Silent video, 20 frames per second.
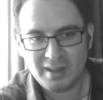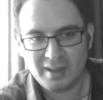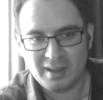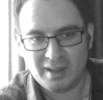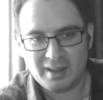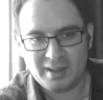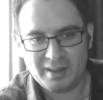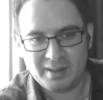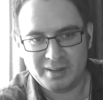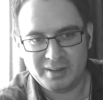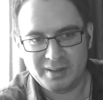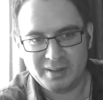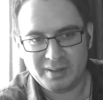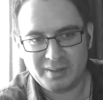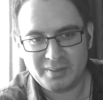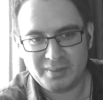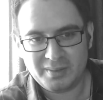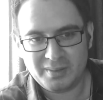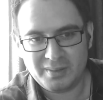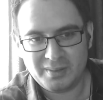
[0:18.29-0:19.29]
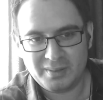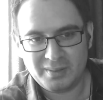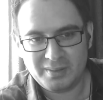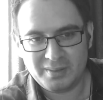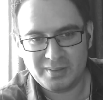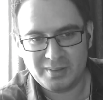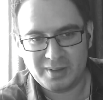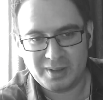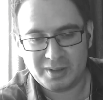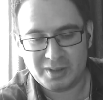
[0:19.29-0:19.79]
And
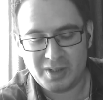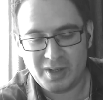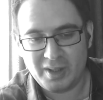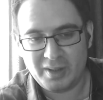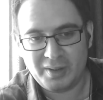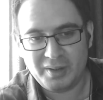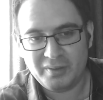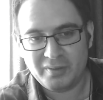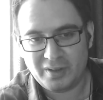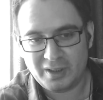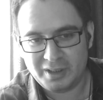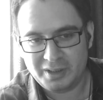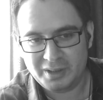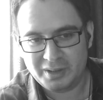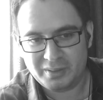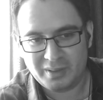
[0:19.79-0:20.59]
there's nothing funnier